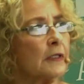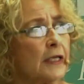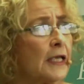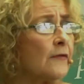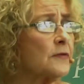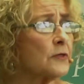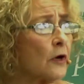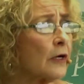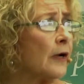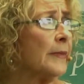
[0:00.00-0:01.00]
leaves
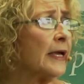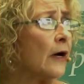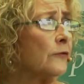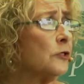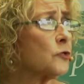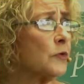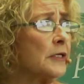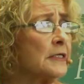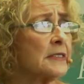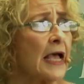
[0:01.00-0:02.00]
are coming on the
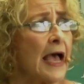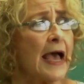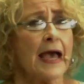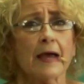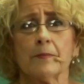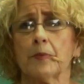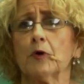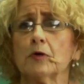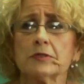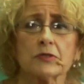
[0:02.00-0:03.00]
trees,
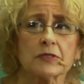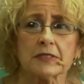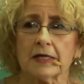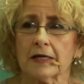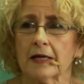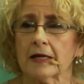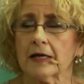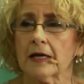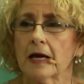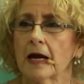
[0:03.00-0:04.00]
birds are
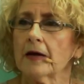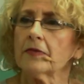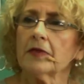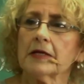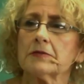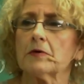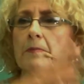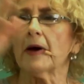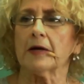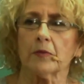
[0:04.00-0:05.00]
singing, things are
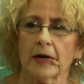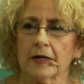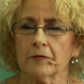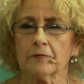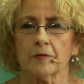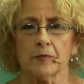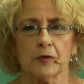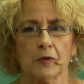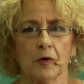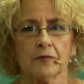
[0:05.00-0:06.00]
migrating from the
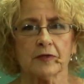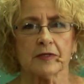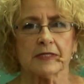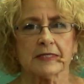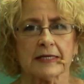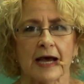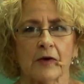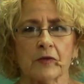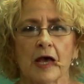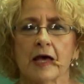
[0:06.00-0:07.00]
north to the
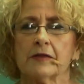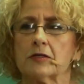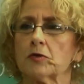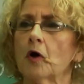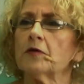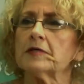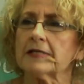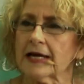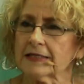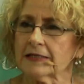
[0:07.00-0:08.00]
south. There's all this
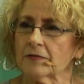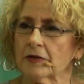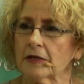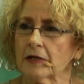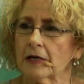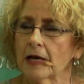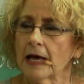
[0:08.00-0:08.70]
activity.